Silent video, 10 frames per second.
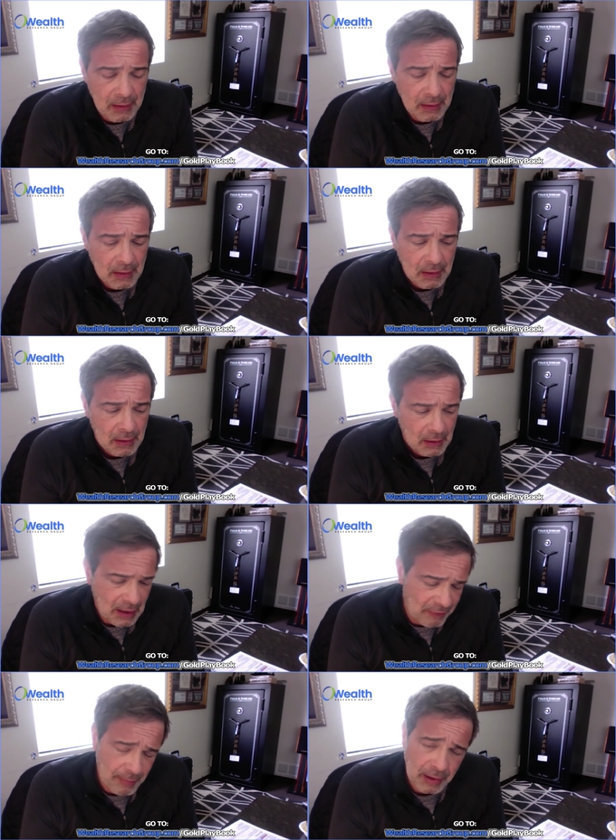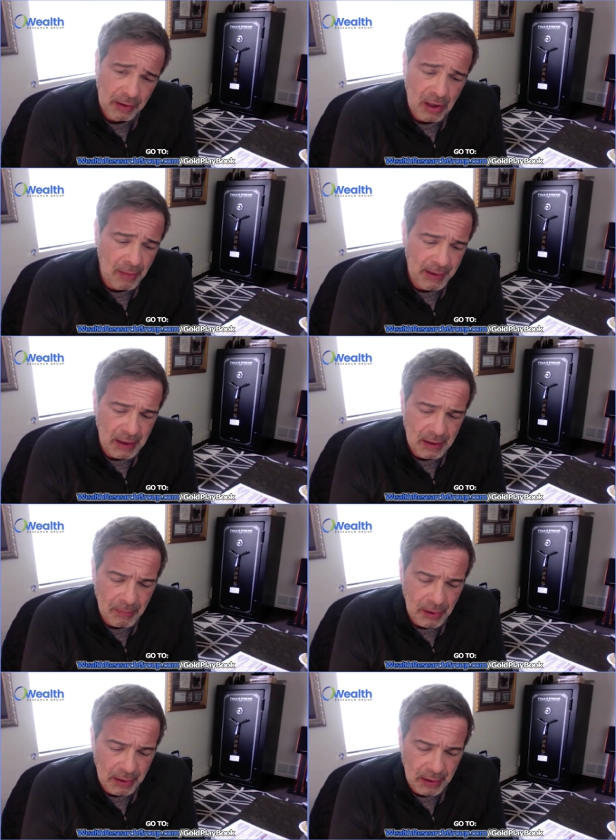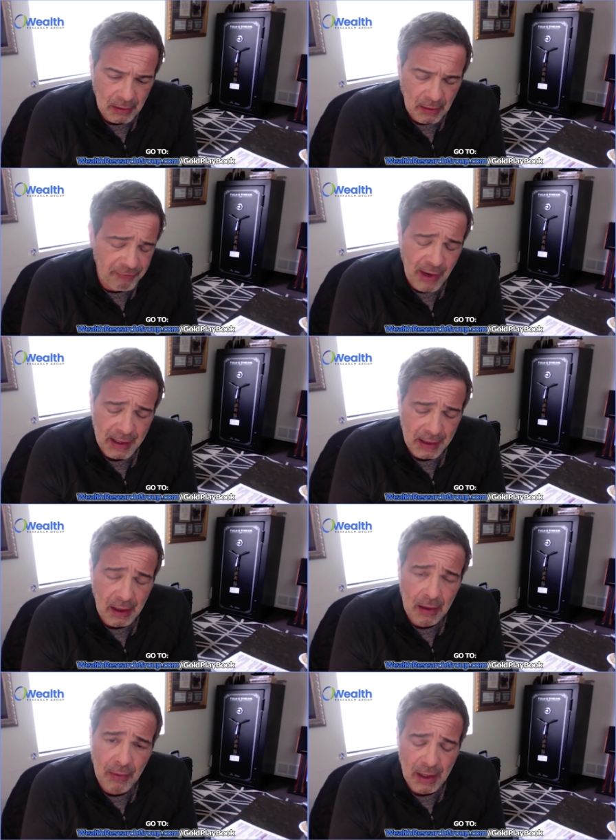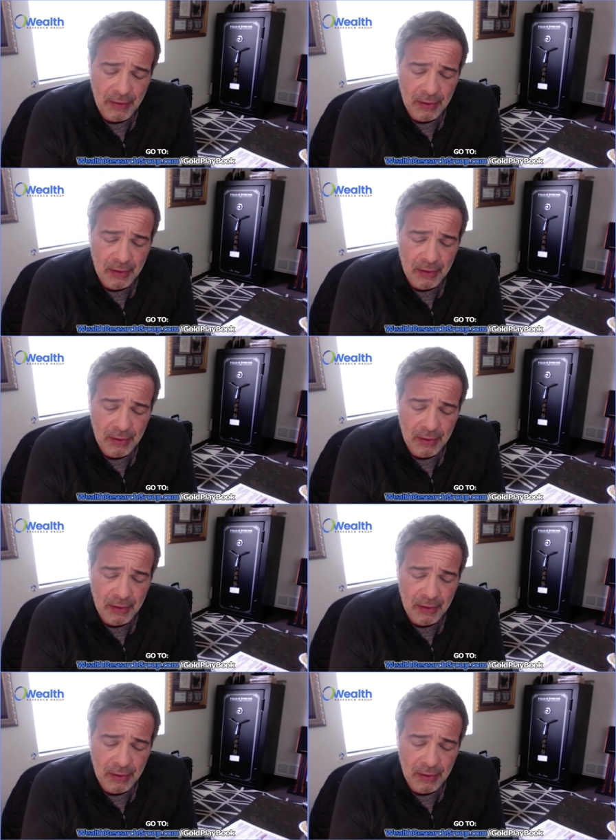But the government could come in on a Monday or a Friday night,